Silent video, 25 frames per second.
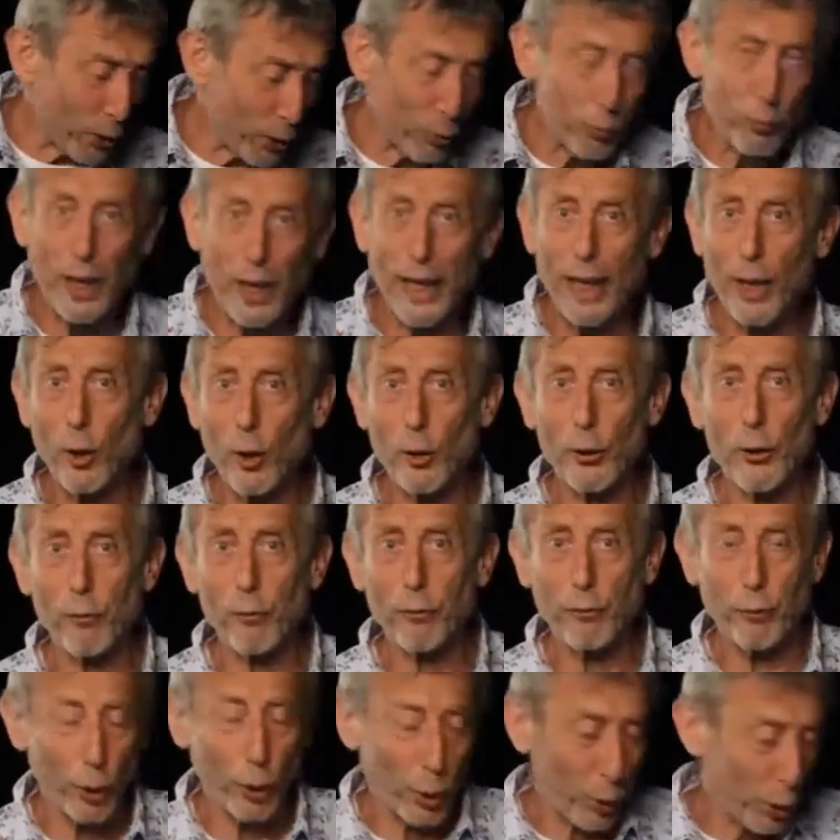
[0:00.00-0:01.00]
the ring on the
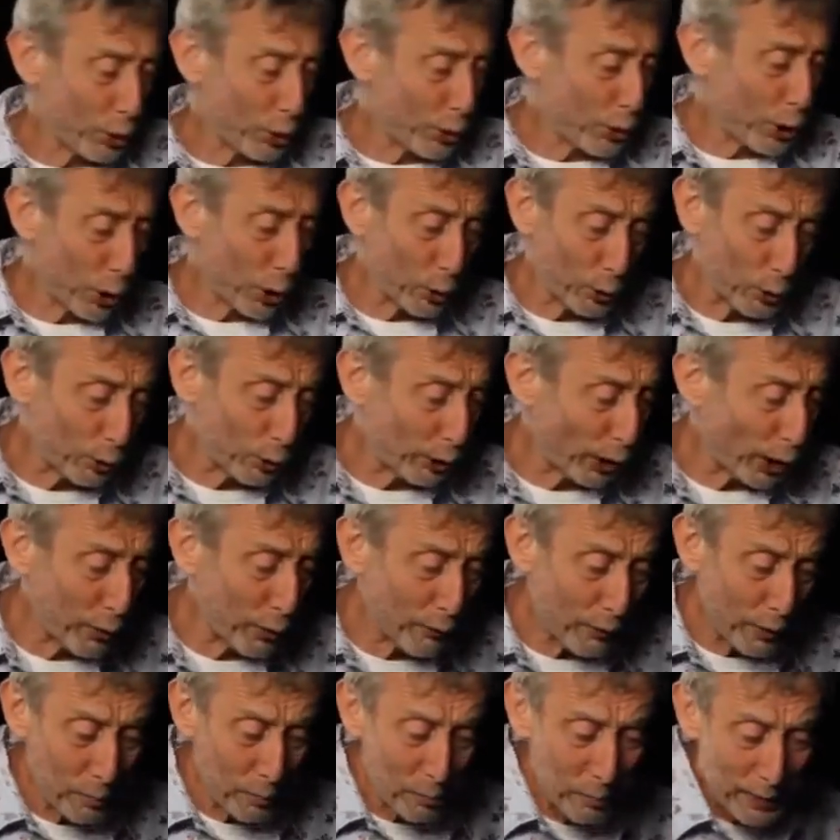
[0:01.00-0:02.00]
floor, toddled
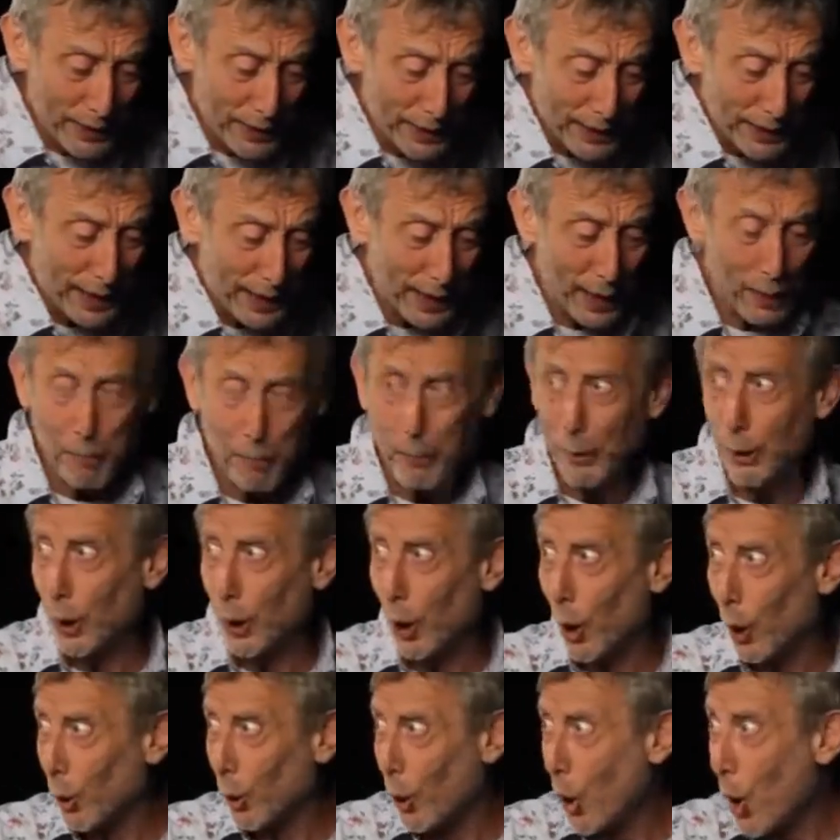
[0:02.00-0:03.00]
over, picked it up and
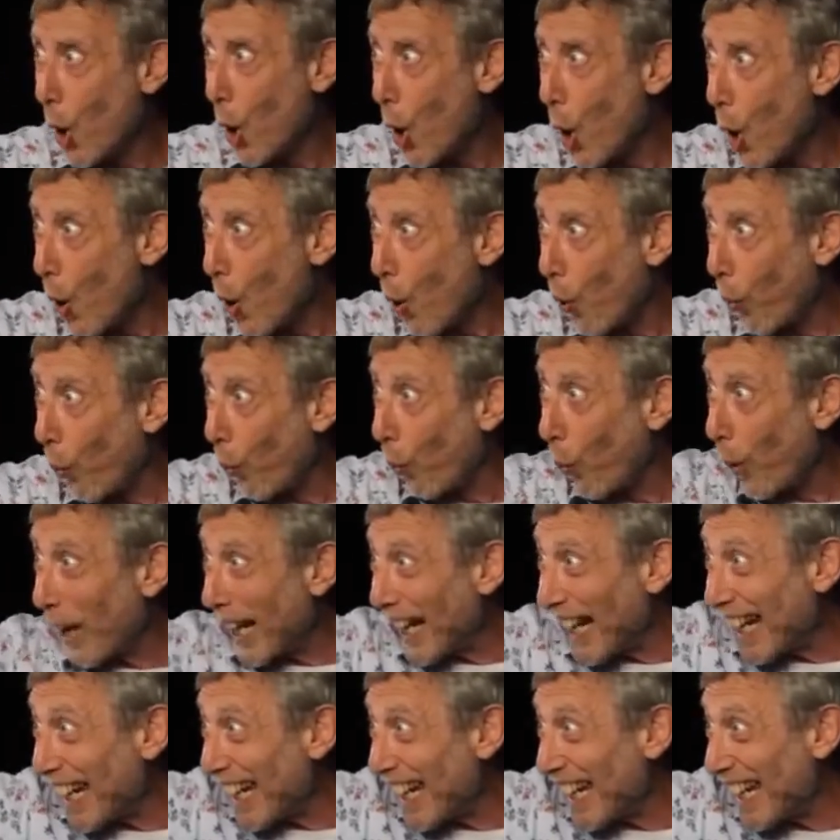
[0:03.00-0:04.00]
gone, whee,
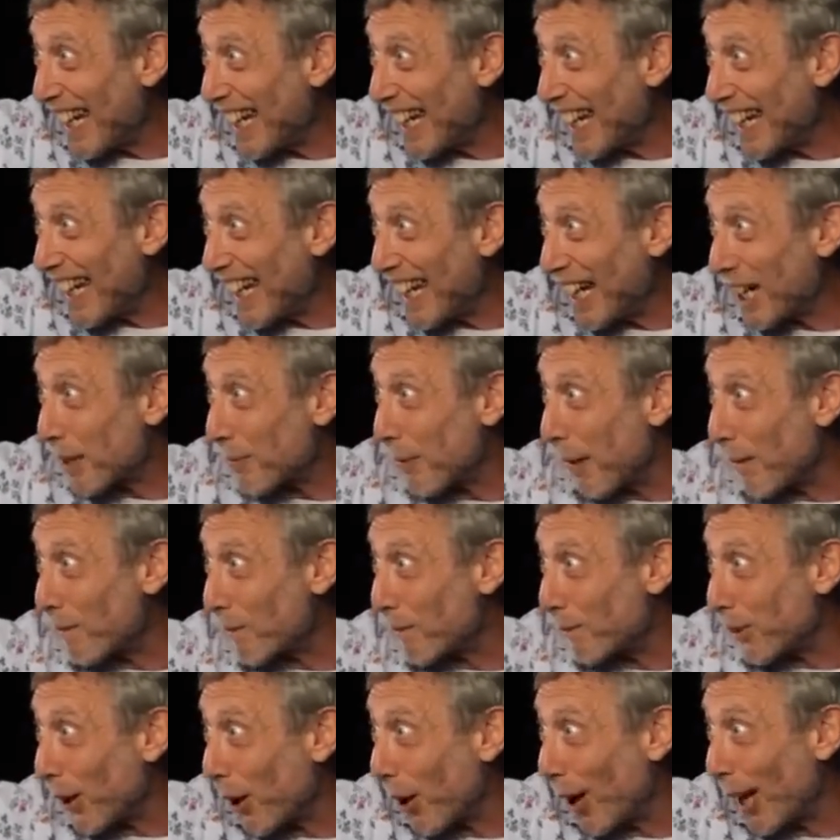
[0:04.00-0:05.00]
and it went
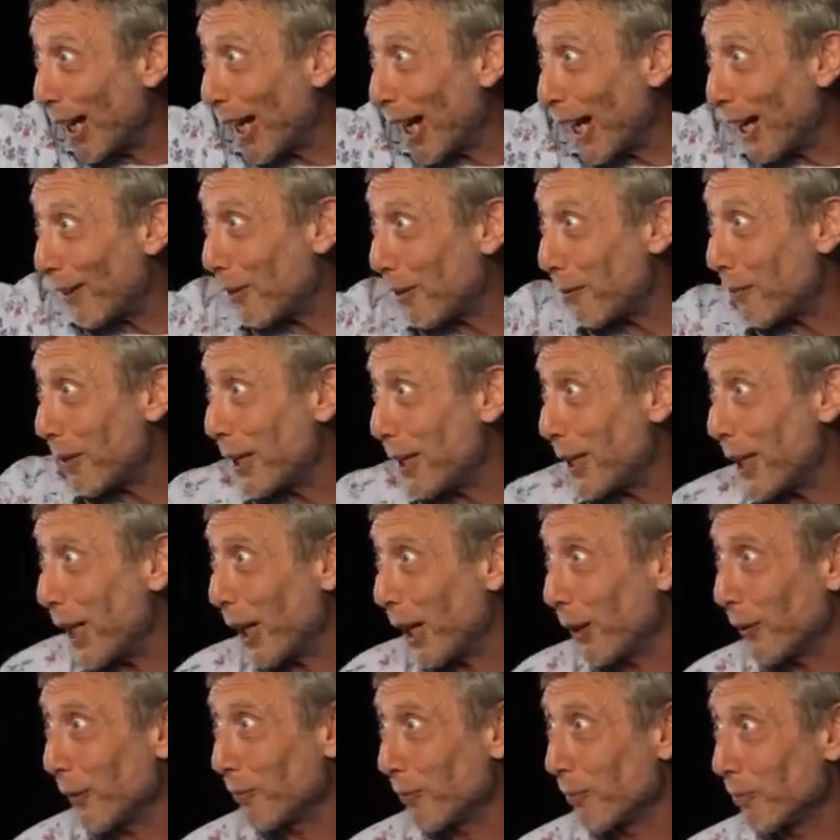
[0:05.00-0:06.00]
flying out the
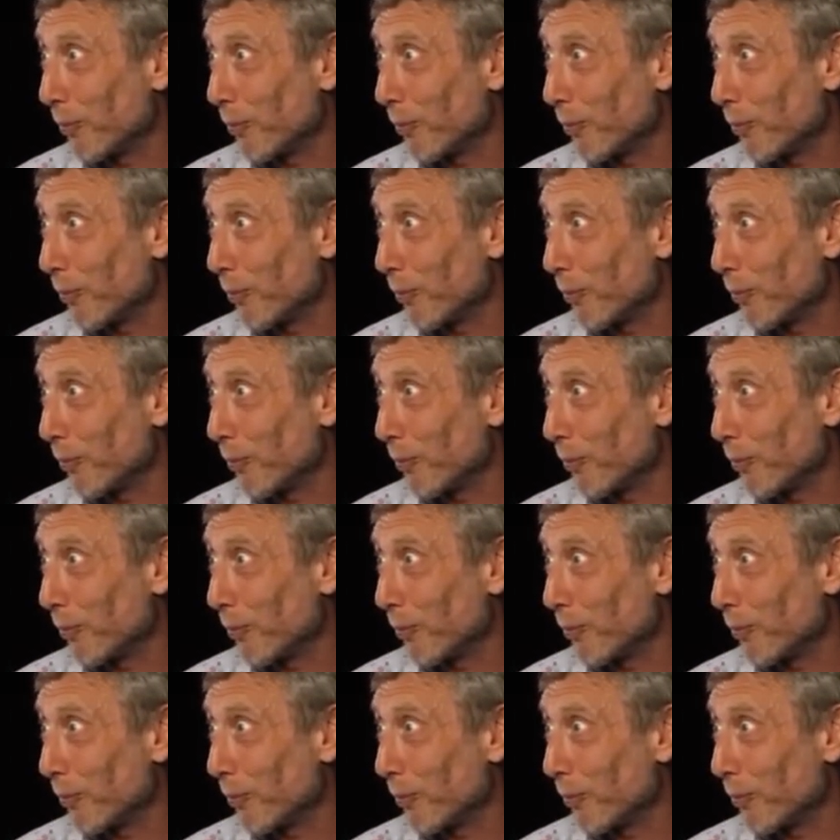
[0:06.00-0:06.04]
window.